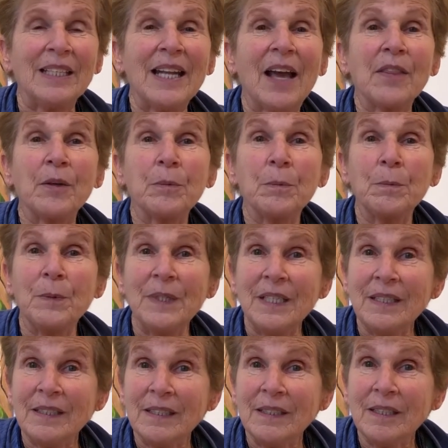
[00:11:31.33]
now the
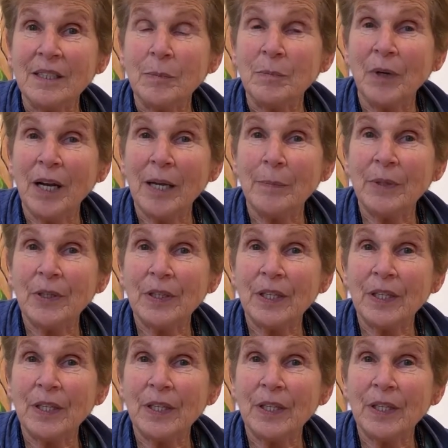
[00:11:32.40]
reason that the primary